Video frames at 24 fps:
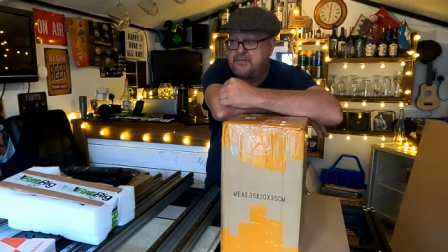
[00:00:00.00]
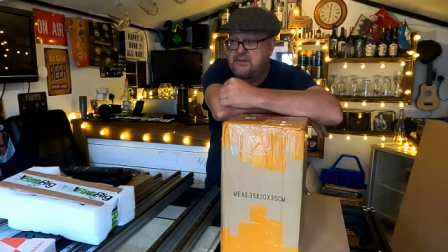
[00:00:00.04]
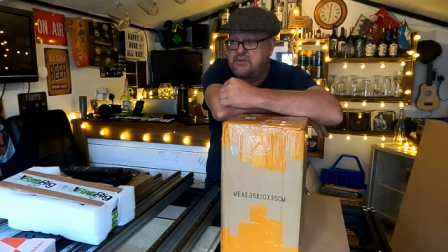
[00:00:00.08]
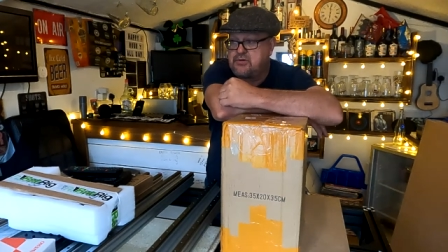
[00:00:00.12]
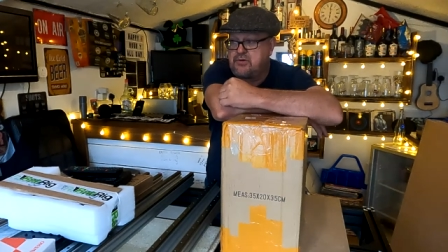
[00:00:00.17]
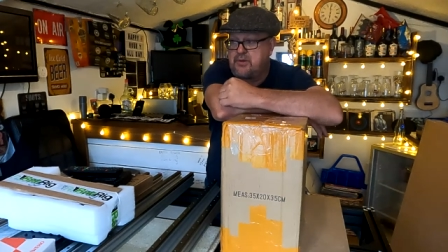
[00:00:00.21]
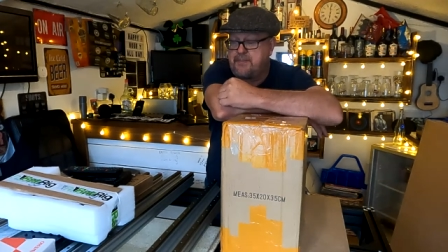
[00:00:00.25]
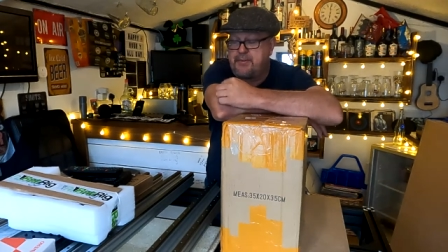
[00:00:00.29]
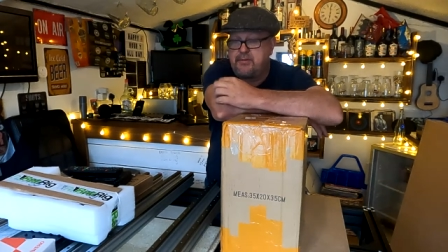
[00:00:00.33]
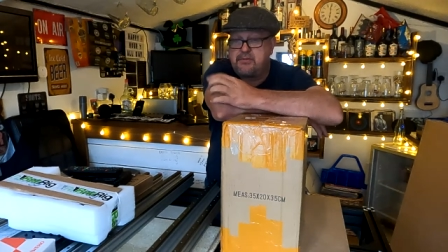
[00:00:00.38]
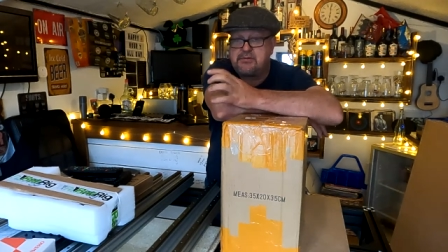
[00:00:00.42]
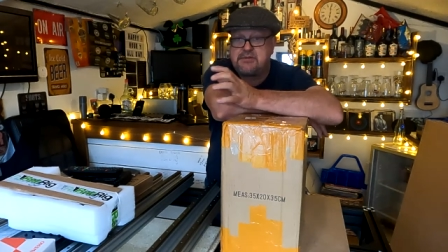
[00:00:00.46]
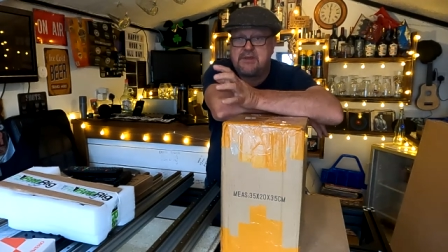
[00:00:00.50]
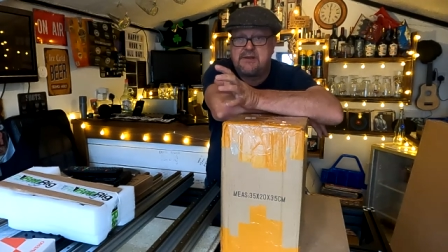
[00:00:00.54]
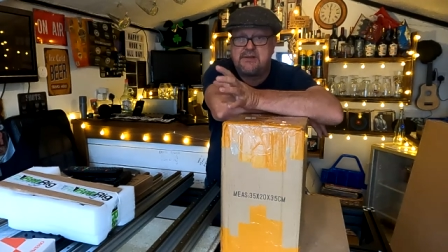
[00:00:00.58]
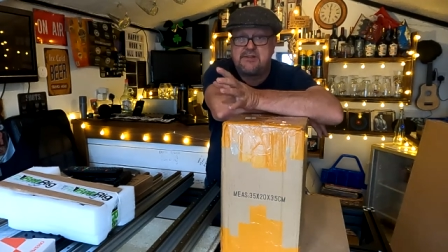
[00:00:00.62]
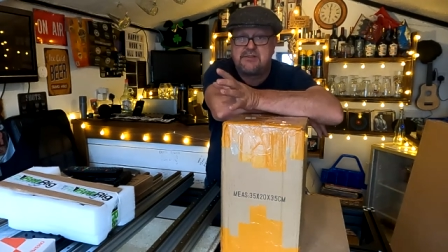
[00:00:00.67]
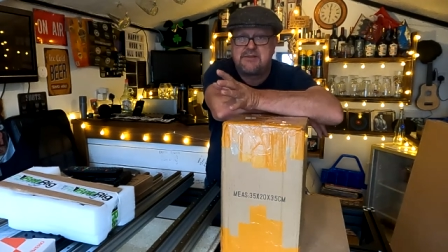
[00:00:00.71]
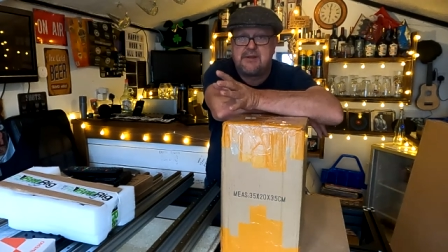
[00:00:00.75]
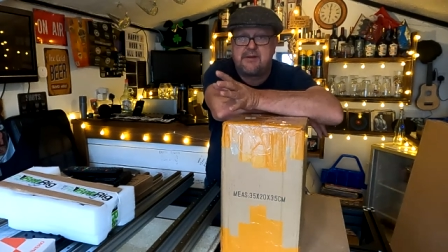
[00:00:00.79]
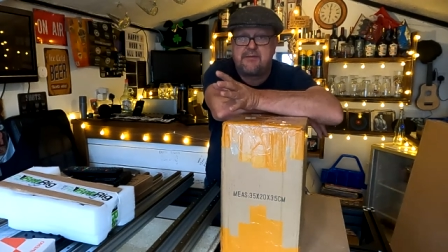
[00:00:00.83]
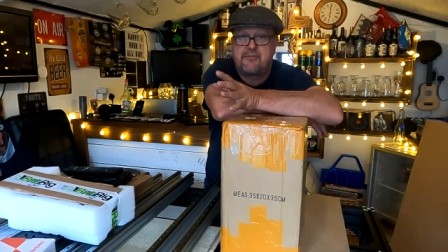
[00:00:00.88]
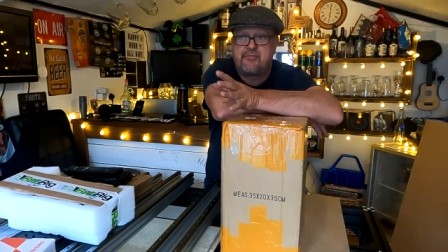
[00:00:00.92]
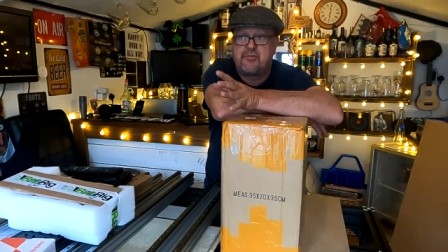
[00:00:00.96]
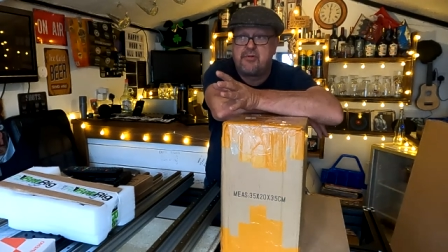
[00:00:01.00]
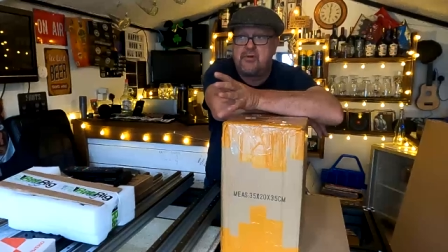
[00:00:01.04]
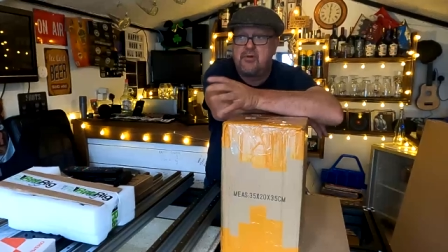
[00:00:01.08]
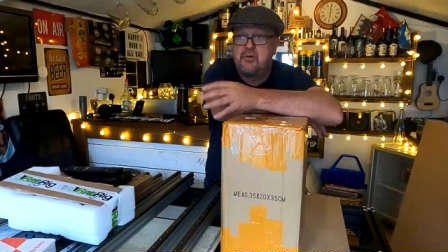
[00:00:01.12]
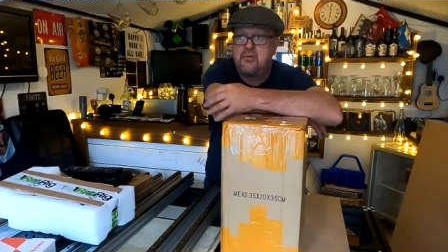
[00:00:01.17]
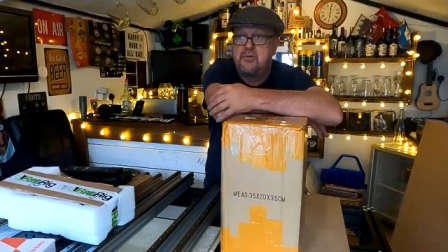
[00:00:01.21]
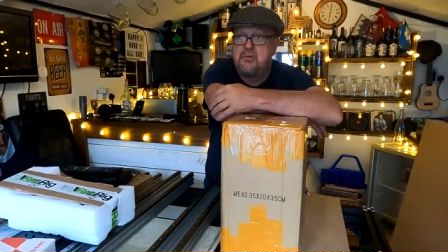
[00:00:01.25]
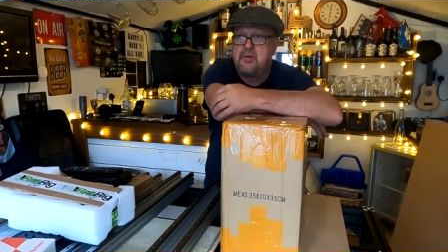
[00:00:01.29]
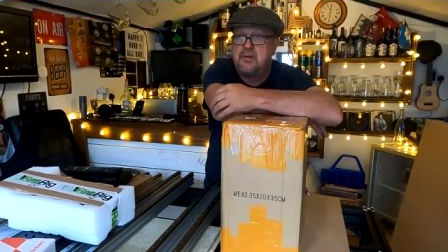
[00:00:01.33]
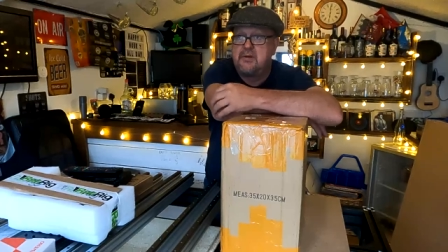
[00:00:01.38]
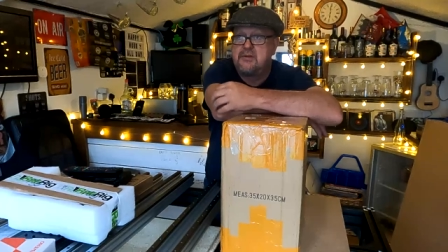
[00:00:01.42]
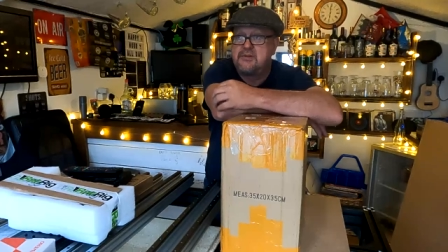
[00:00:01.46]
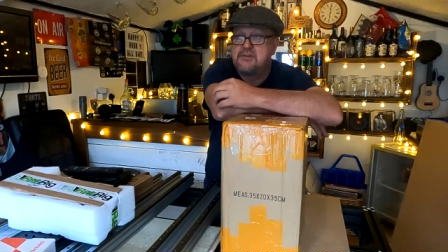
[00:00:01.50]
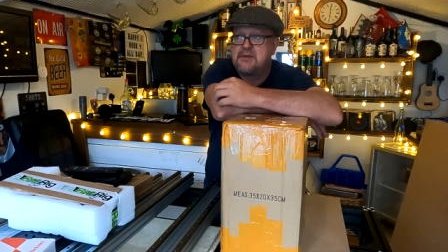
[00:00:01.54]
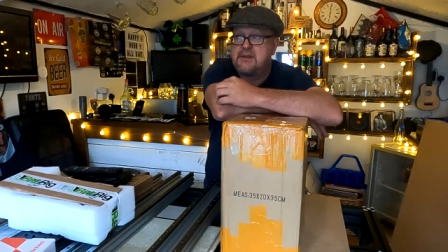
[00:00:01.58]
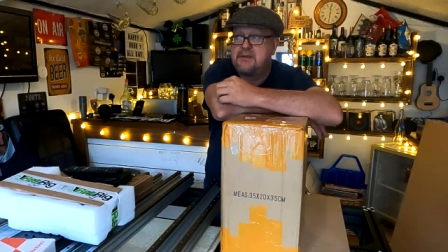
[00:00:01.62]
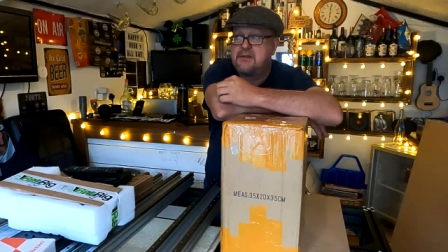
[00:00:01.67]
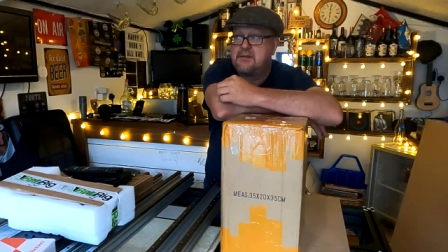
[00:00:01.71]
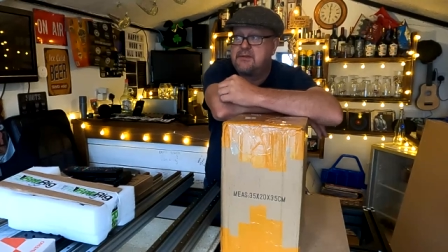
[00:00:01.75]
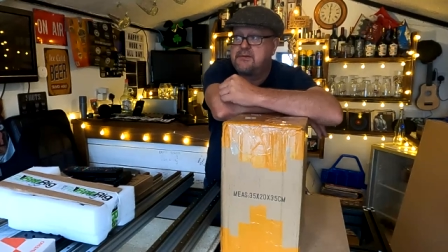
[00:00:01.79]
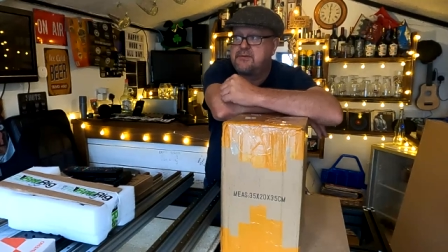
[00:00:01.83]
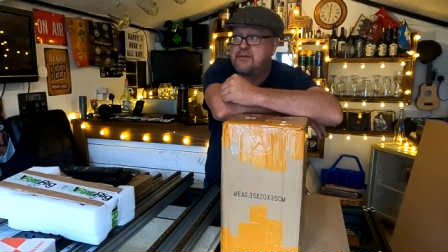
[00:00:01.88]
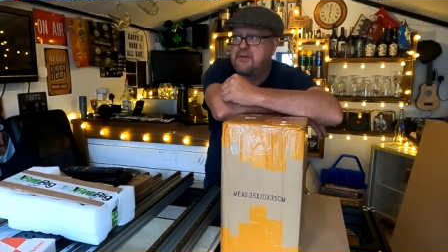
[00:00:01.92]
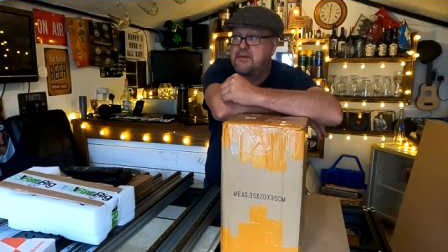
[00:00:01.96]
it's about people sending stuff through and
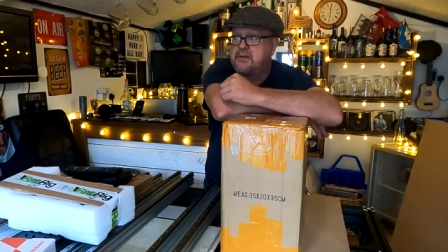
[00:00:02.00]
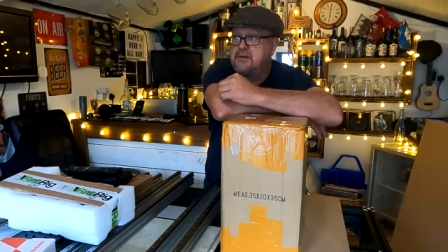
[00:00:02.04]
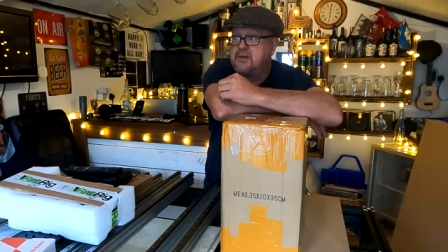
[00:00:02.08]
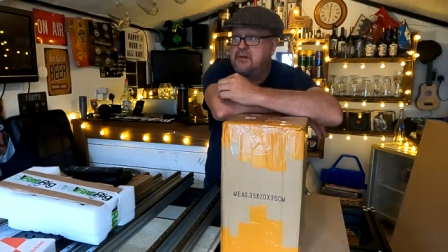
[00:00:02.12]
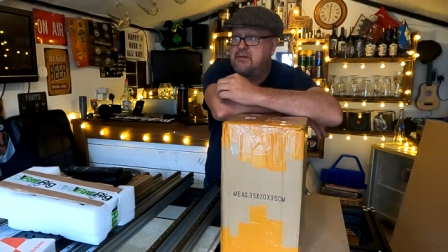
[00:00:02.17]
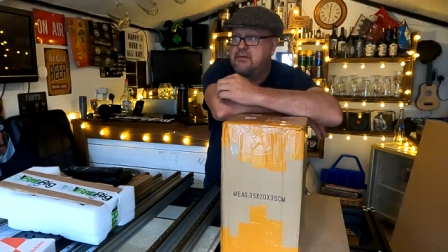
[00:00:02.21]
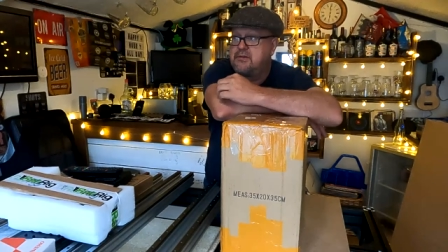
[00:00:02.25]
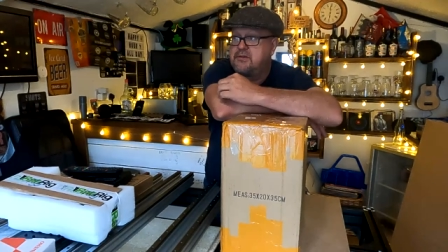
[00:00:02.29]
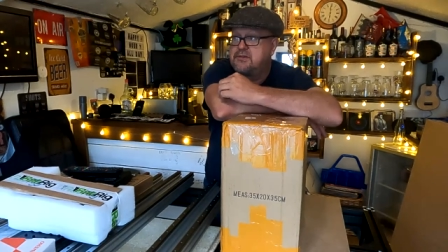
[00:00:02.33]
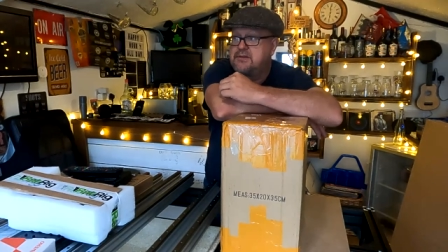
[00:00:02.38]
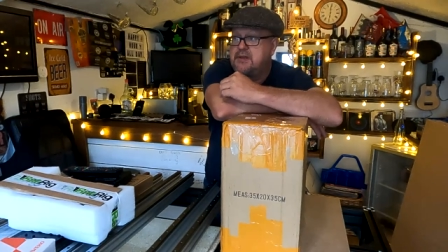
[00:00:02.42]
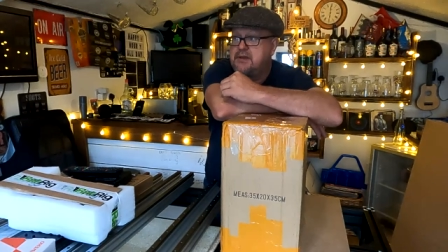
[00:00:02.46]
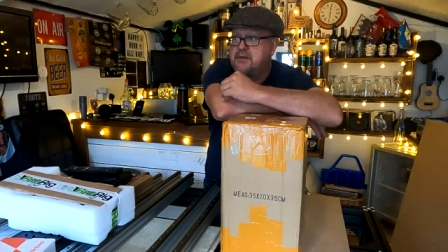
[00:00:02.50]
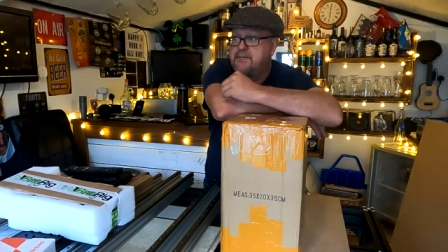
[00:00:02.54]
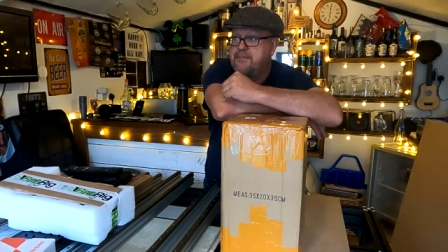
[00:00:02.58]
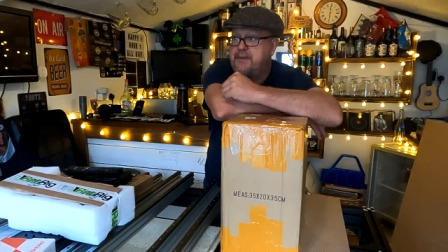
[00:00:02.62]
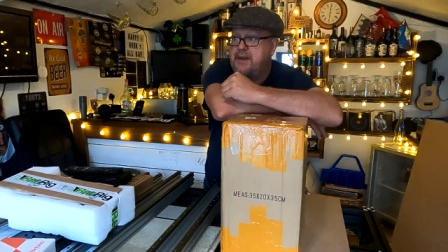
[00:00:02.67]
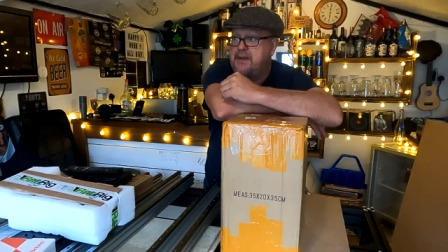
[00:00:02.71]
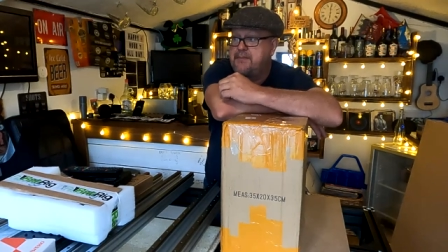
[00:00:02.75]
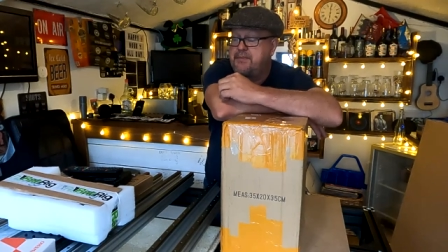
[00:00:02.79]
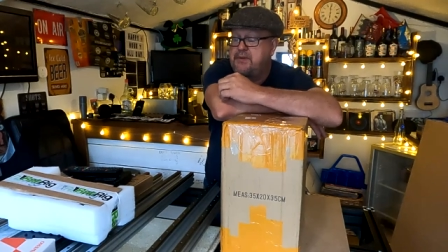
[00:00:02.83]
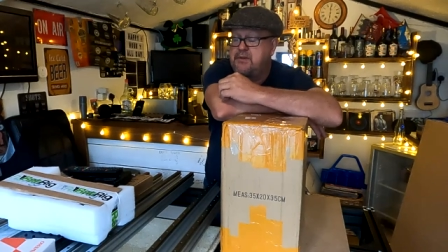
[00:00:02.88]
saying it's you know you send it back,